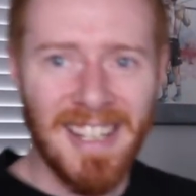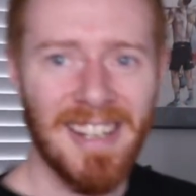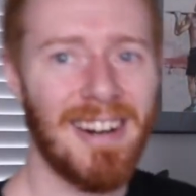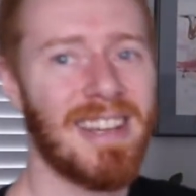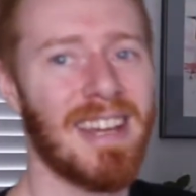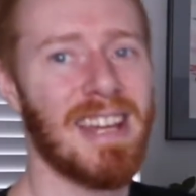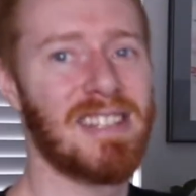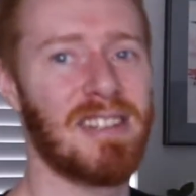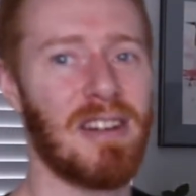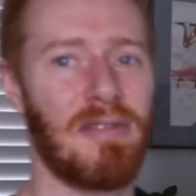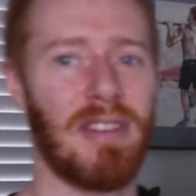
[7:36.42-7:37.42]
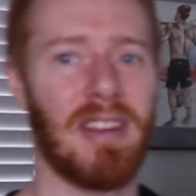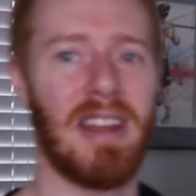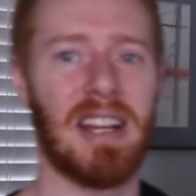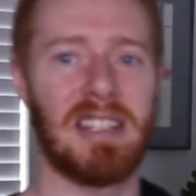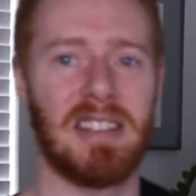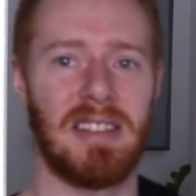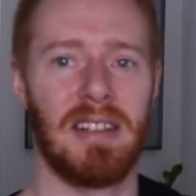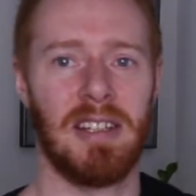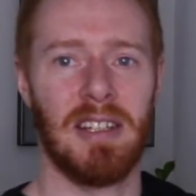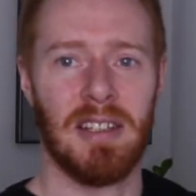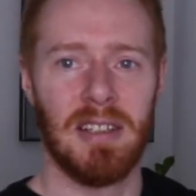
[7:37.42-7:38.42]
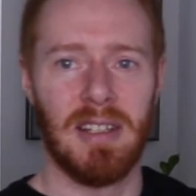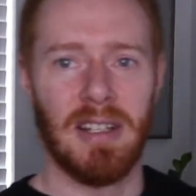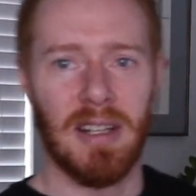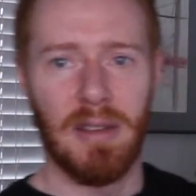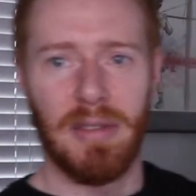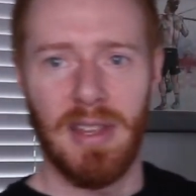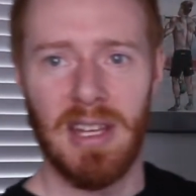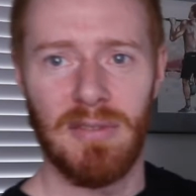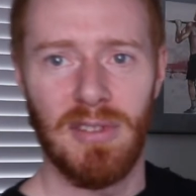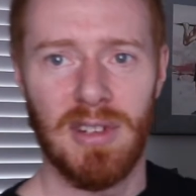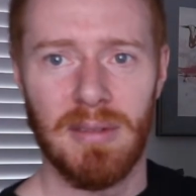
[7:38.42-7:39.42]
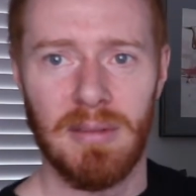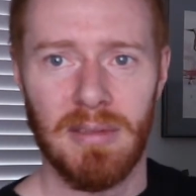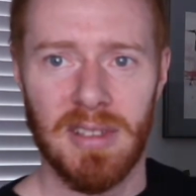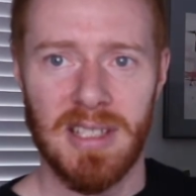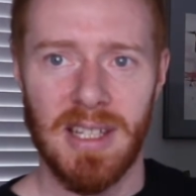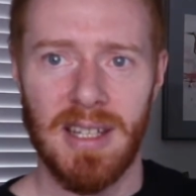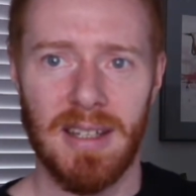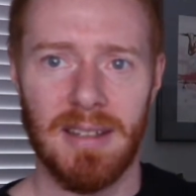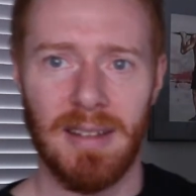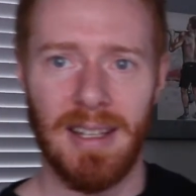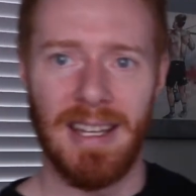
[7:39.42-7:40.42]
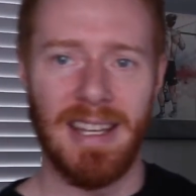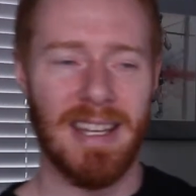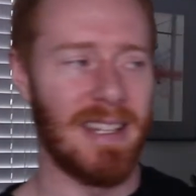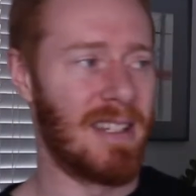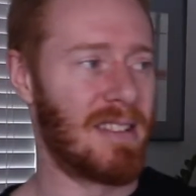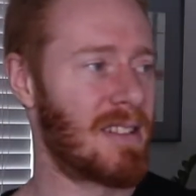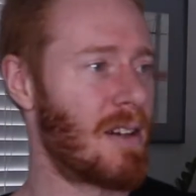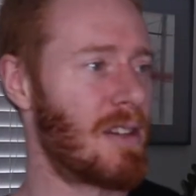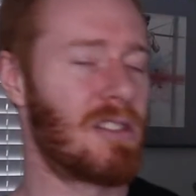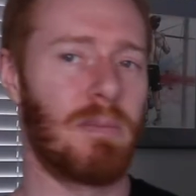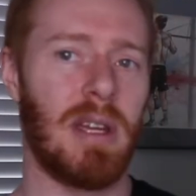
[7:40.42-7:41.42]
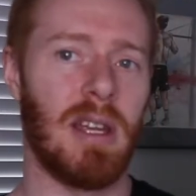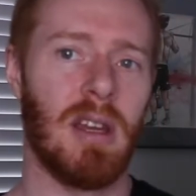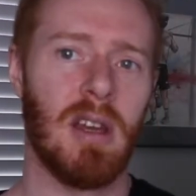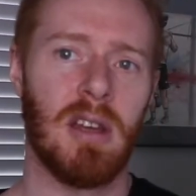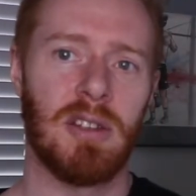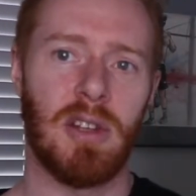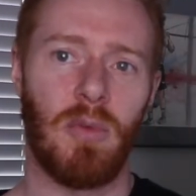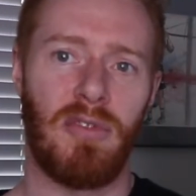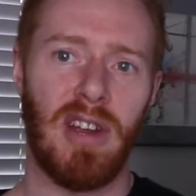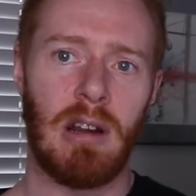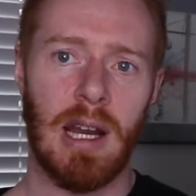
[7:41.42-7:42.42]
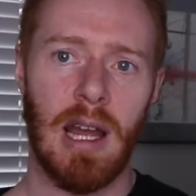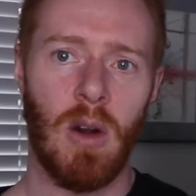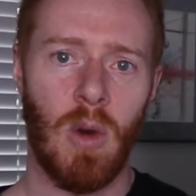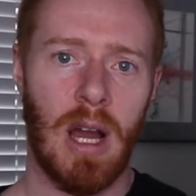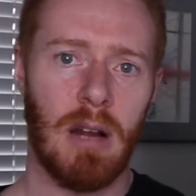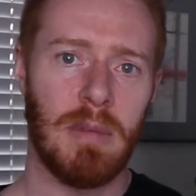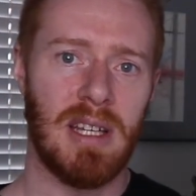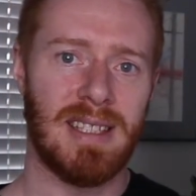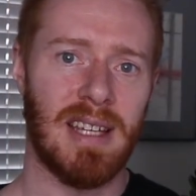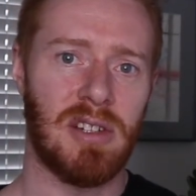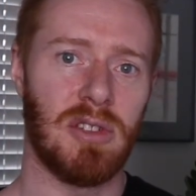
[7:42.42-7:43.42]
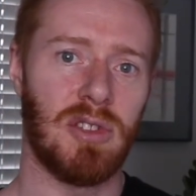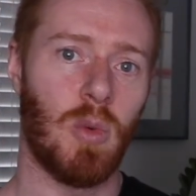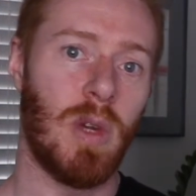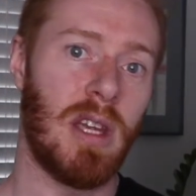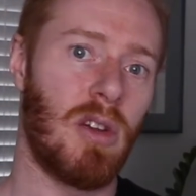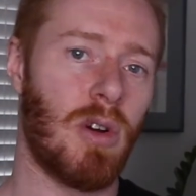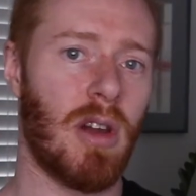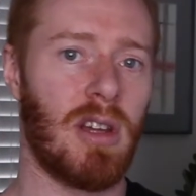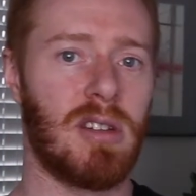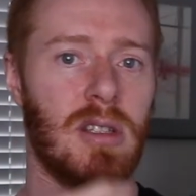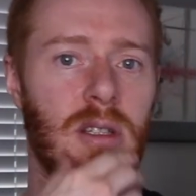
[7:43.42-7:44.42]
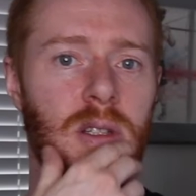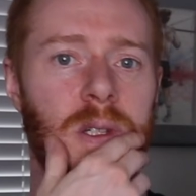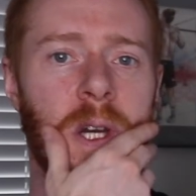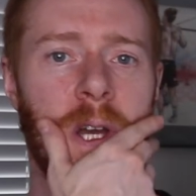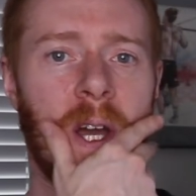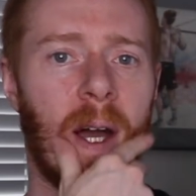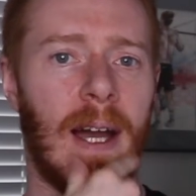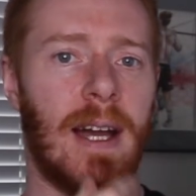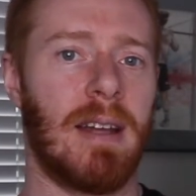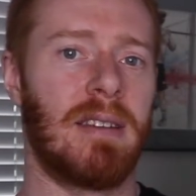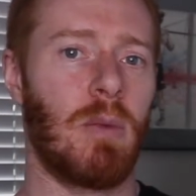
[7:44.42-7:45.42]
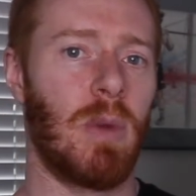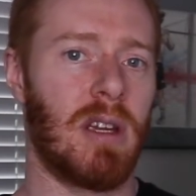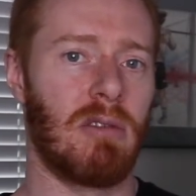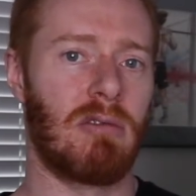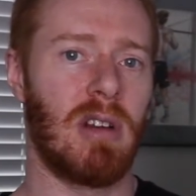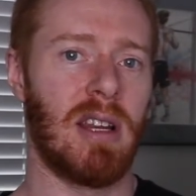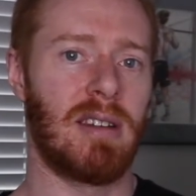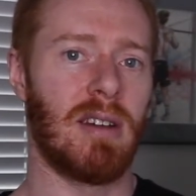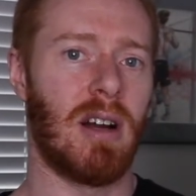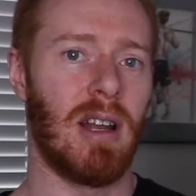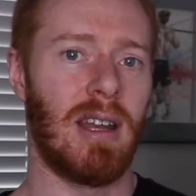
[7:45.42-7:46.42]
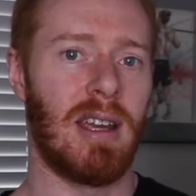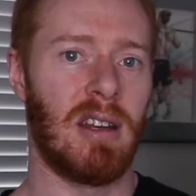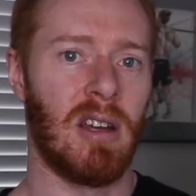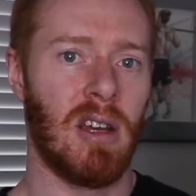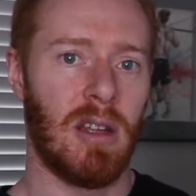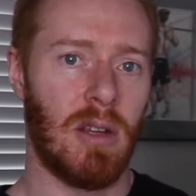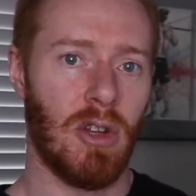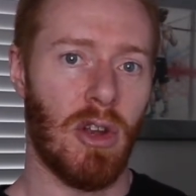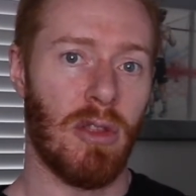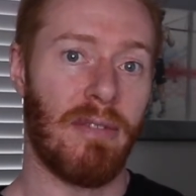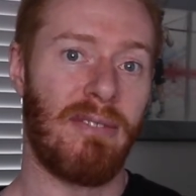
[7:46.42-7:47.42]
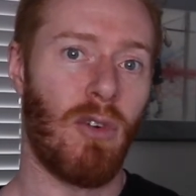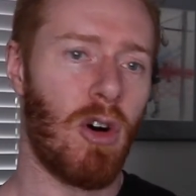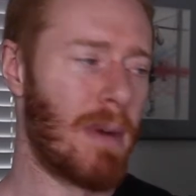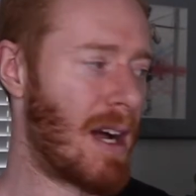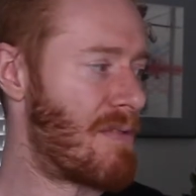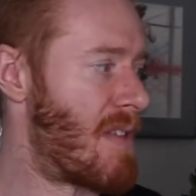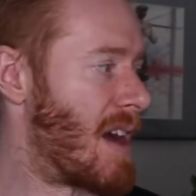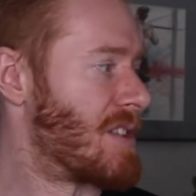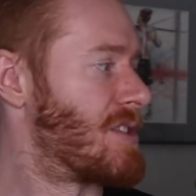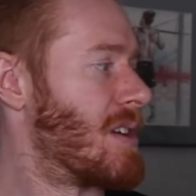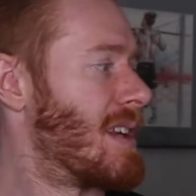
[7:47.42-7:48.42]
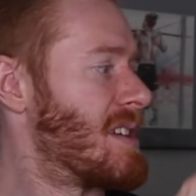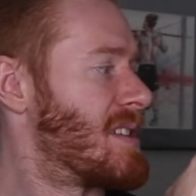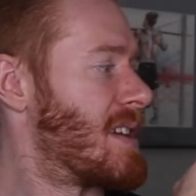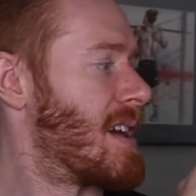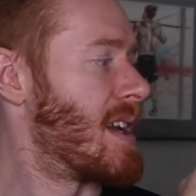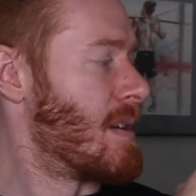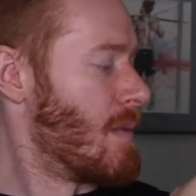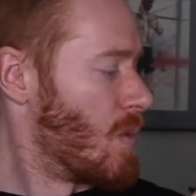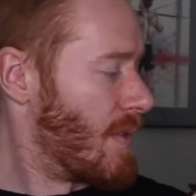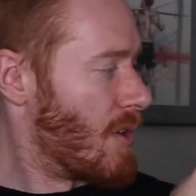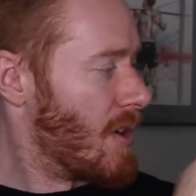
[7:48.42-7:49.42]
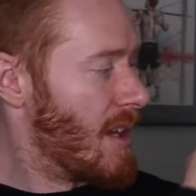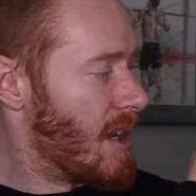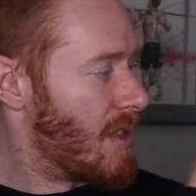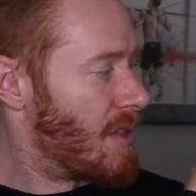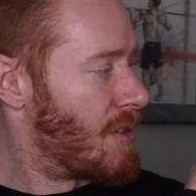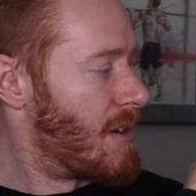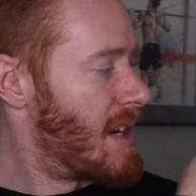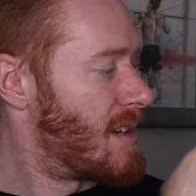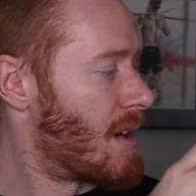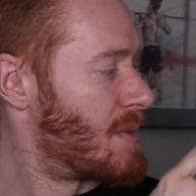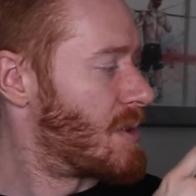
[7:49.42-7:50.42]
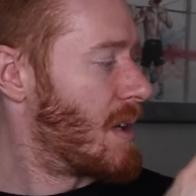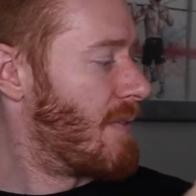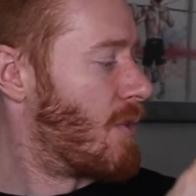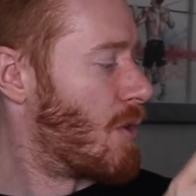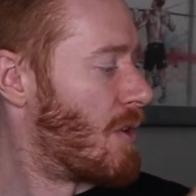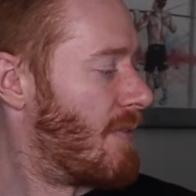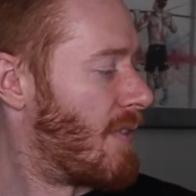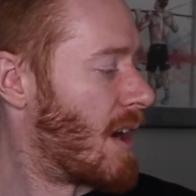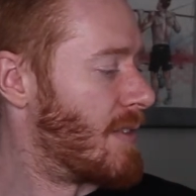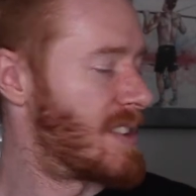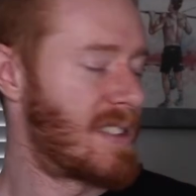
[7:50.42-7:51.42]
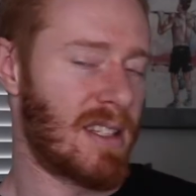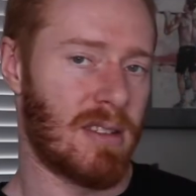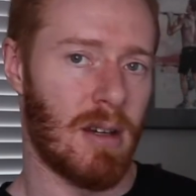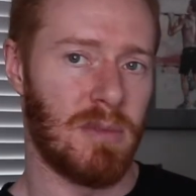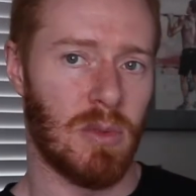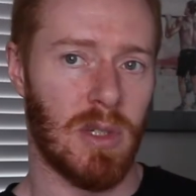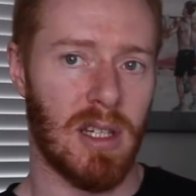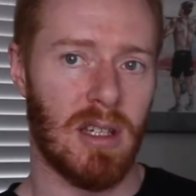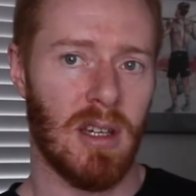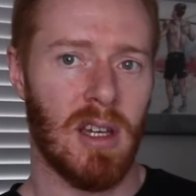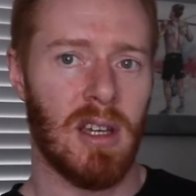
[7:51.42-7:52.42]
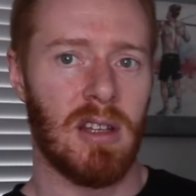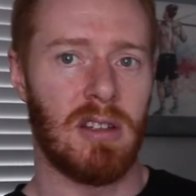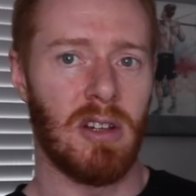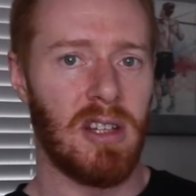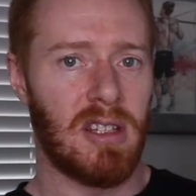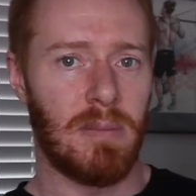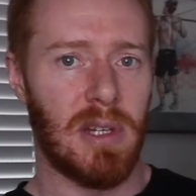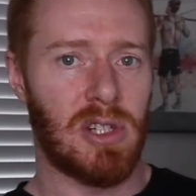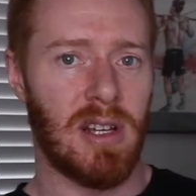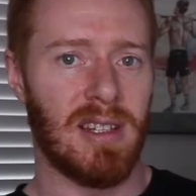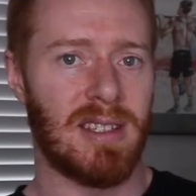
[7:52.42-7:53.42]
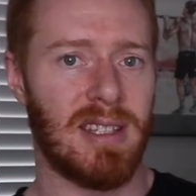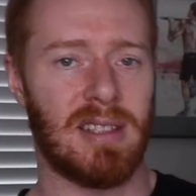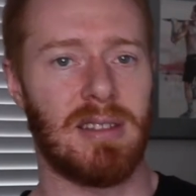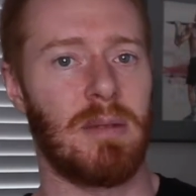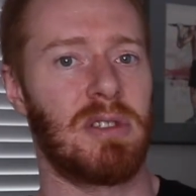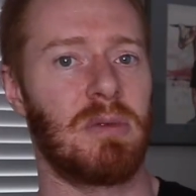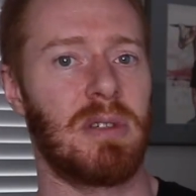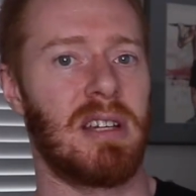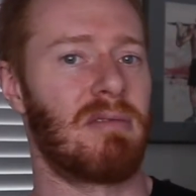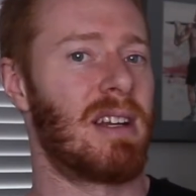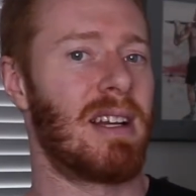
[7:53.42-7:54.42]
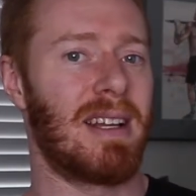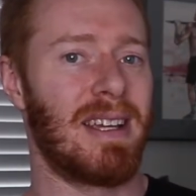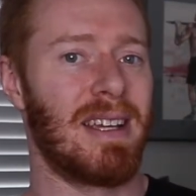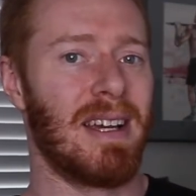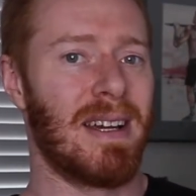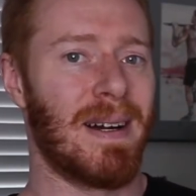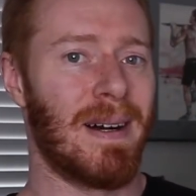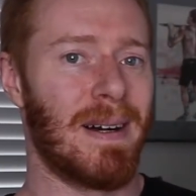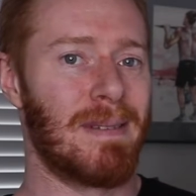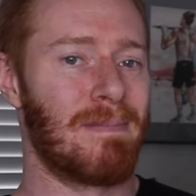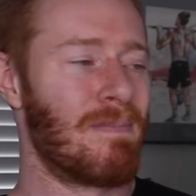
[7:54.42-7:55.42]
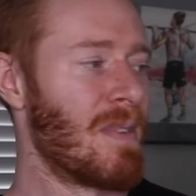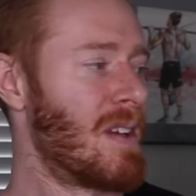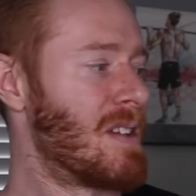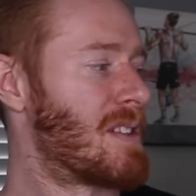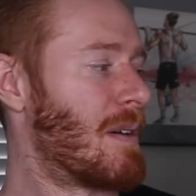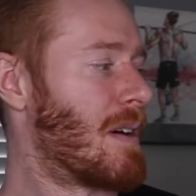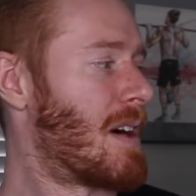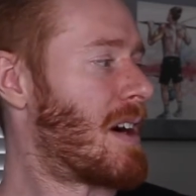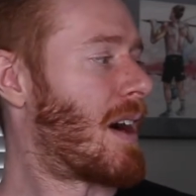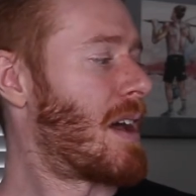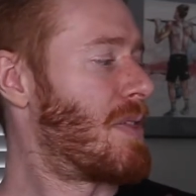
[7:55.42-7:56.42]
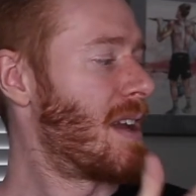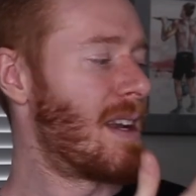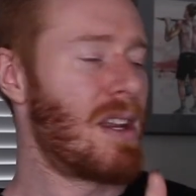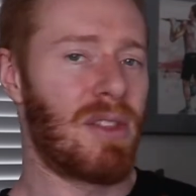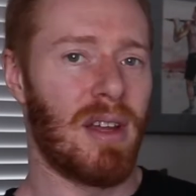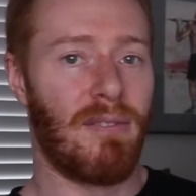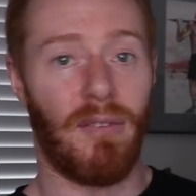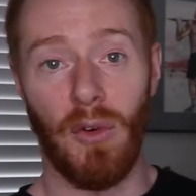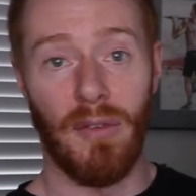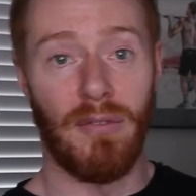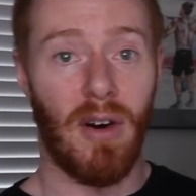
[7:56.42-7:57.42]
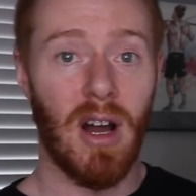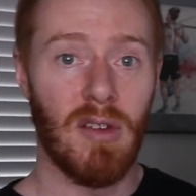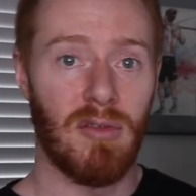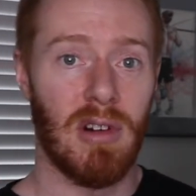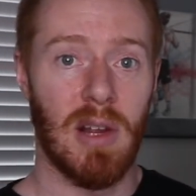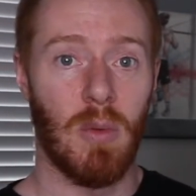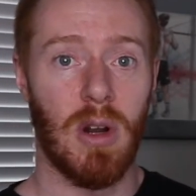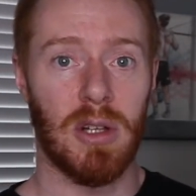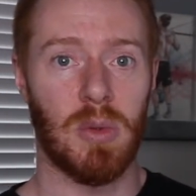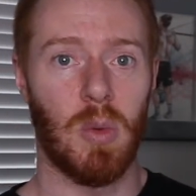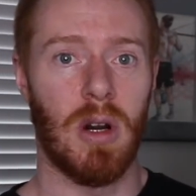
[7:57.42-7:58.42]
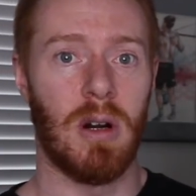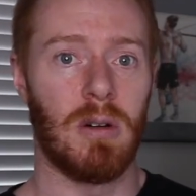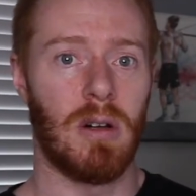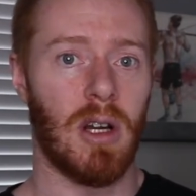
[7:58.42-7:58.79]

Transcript: Okay, so for the next thing, if you can see it, is going to be figuring out how many sessions a week you're going to do, and then we can really dial in the format of that. So let's say we've got here 3 times a week, 4, 5, 6 times a week. Don't need to be training 6 times a week really. So I think anything 4 or 5 really works well.